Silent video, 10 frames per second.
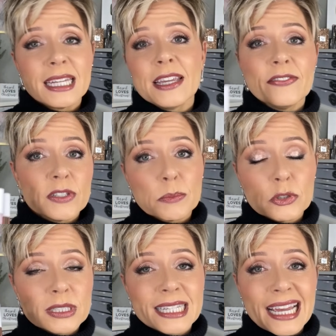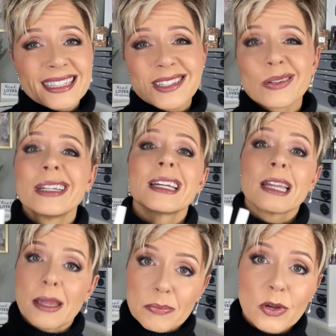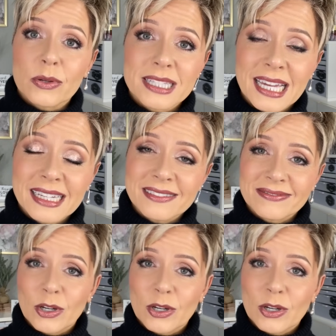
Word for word: giftable sets, or you can keep the whole set,